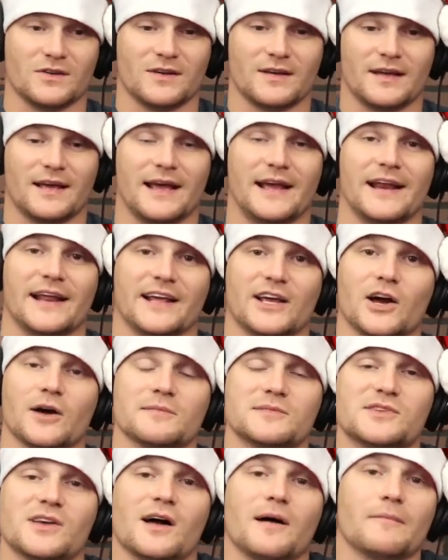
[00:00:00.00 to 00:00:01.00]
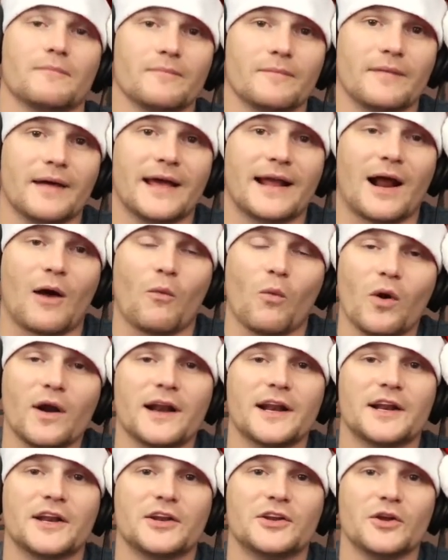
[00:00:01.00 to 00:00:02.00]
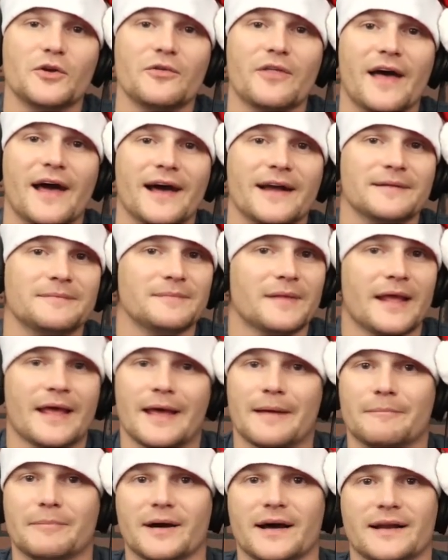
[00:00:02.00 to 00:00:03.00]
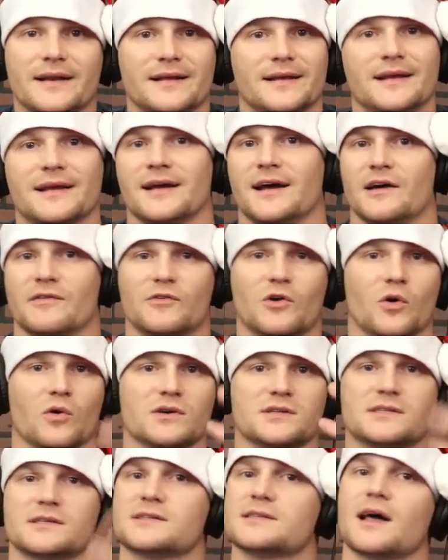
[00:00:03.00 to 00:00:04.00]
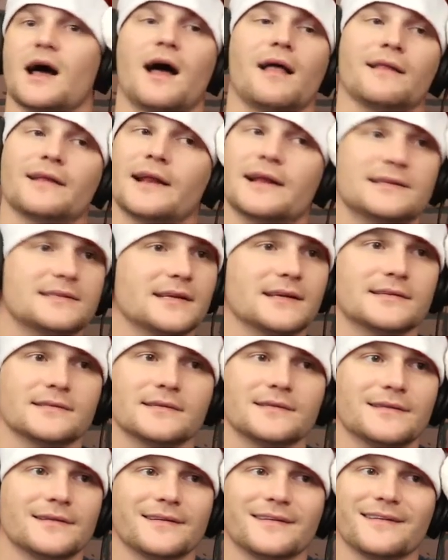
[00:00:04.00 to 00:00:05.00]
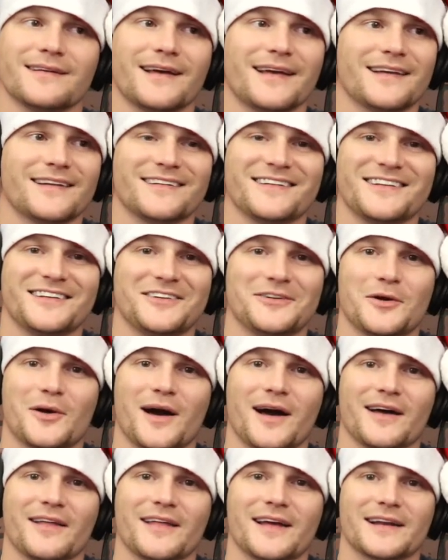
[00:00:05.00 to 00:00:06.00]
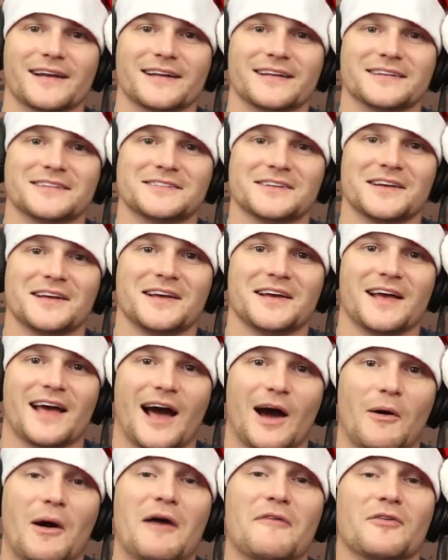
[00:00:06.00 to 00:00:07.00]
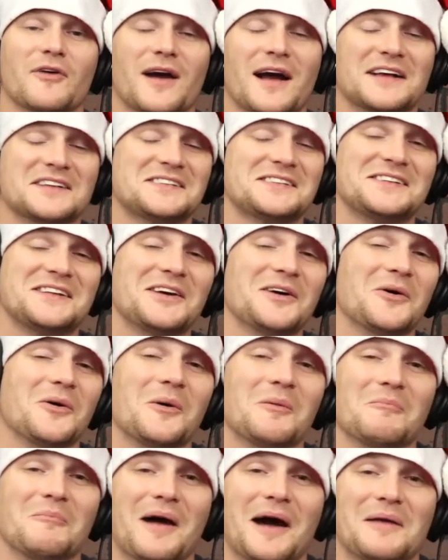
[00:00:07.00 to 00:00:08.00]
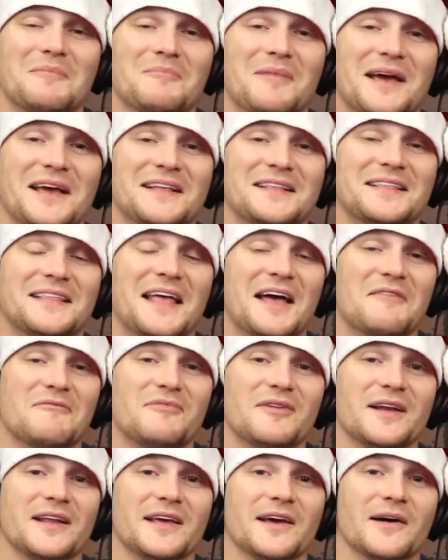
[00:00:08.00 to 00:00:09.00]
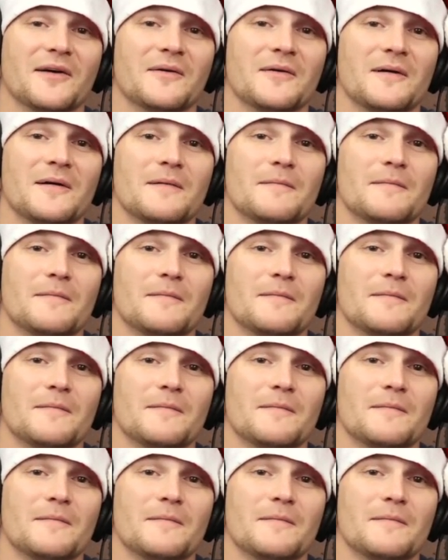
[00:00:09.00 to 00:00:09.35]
And it comes up. And I wanted to do that, but of course it's the holiday season, and you know how that is. However, I still might make that video.